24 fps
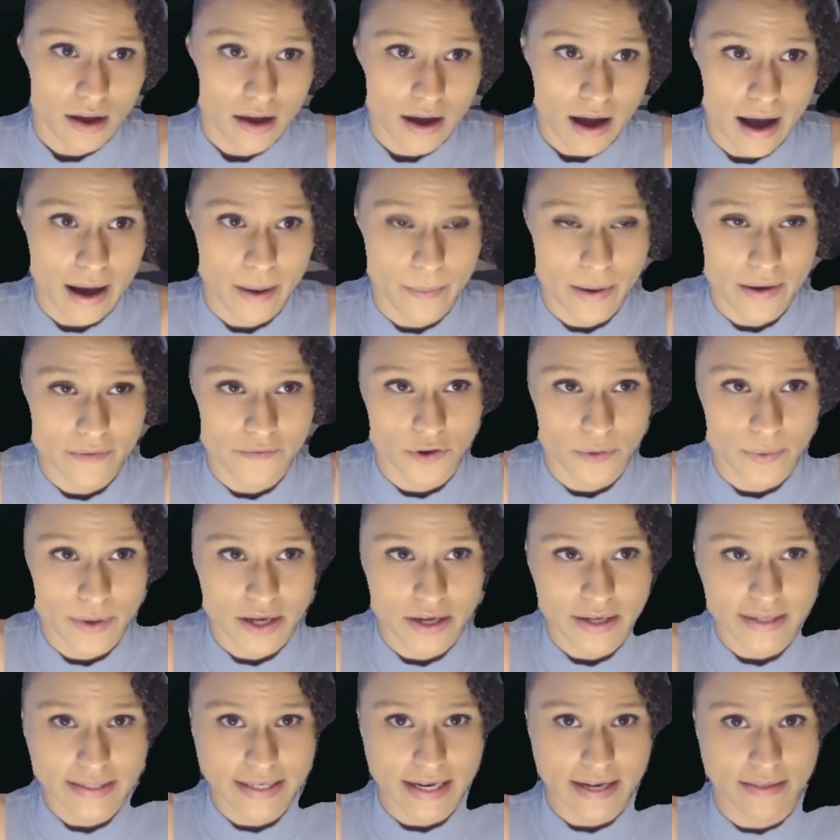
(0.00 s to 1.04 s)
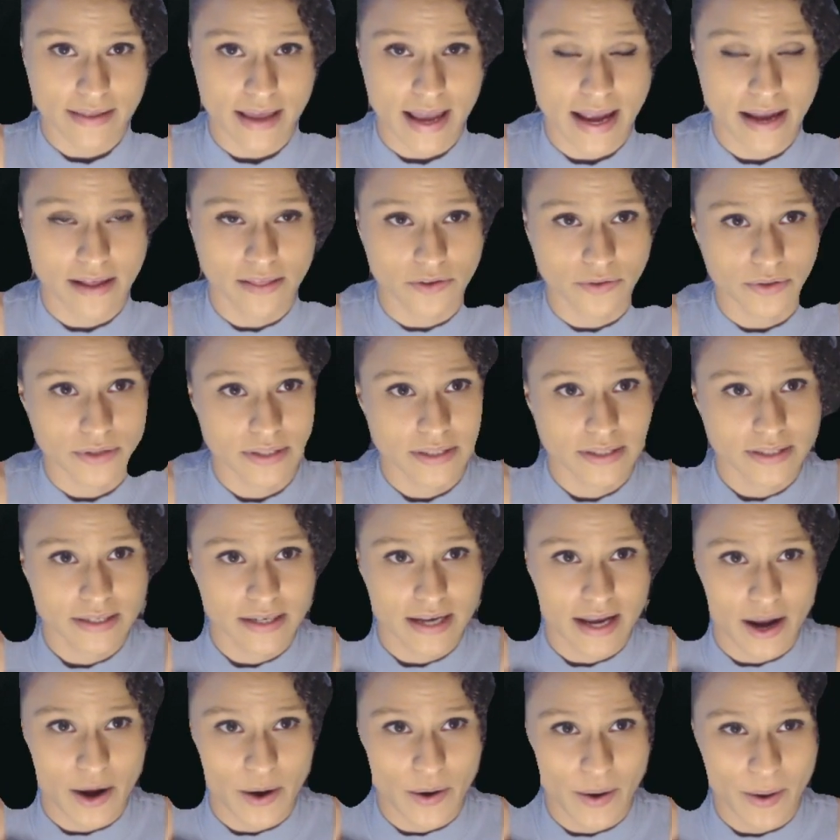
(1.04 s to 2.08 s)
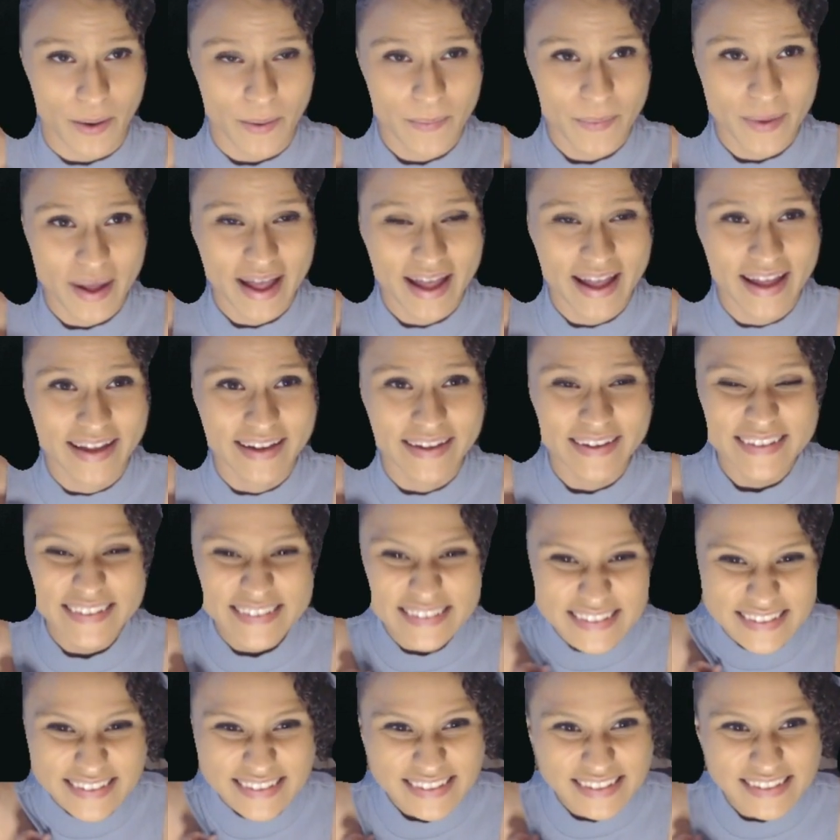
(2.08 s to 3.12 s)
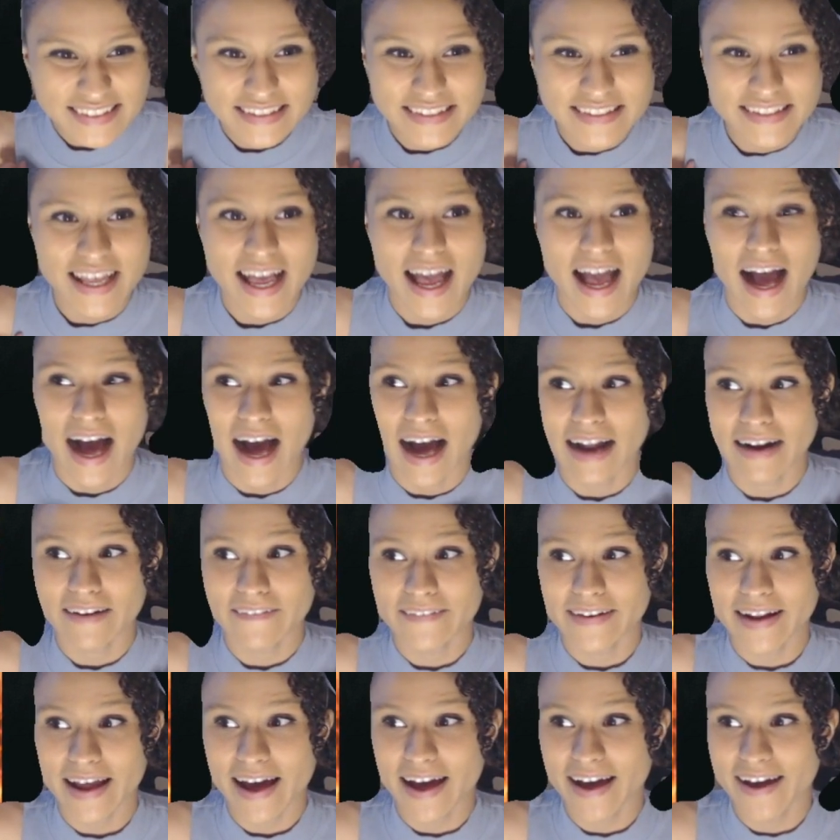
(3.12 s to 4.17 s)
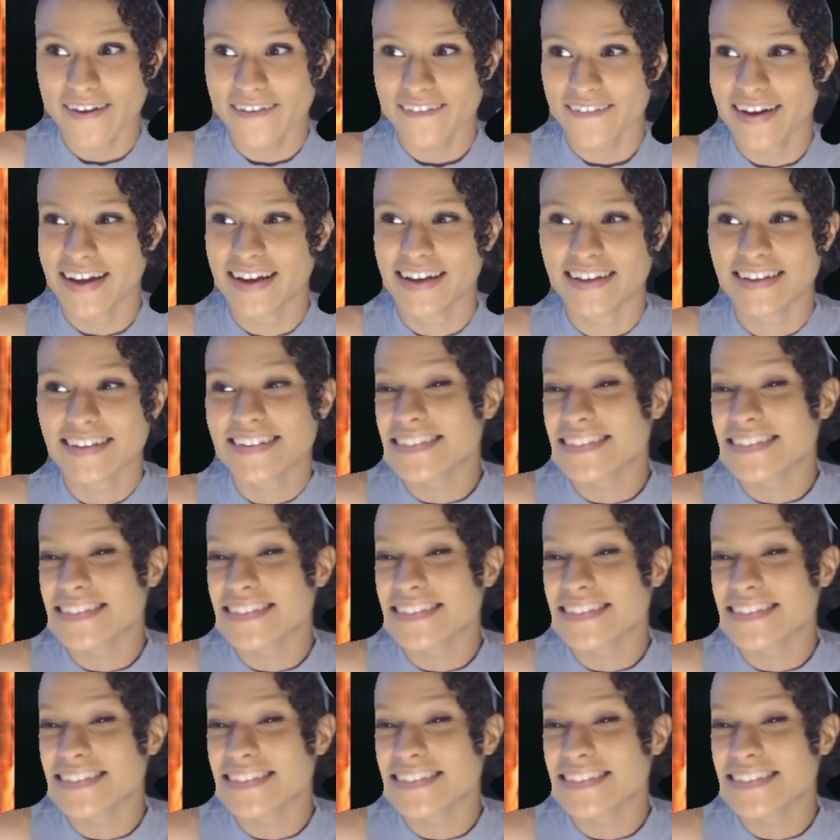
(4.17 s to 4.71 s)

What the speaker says: However, we could take the Halo Scarab. I don't know.